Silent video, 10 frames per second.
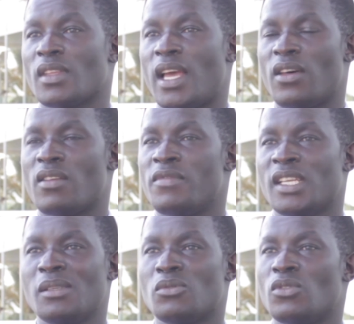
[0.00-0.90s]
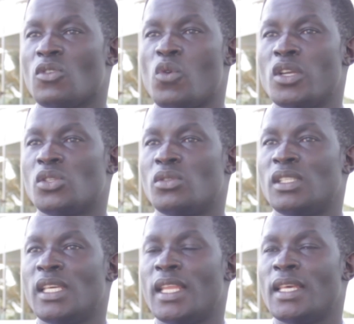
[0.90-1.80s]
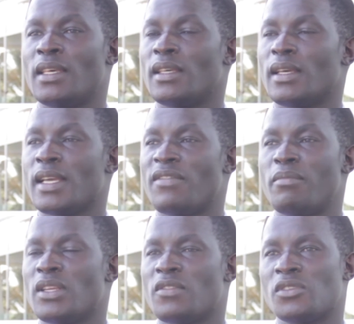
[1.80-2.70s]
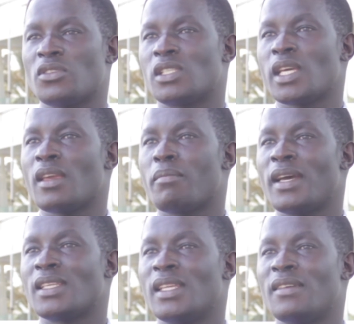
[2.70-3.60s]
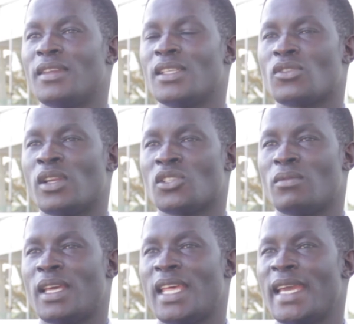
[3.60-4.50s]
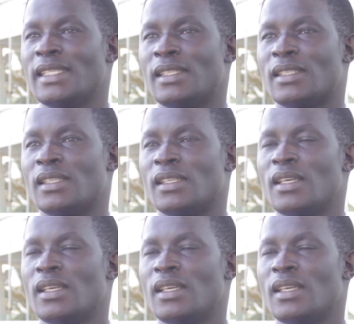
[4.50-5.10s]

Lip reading: A lot of victims will not want to see any government official taking part in evidence collection by the ICC.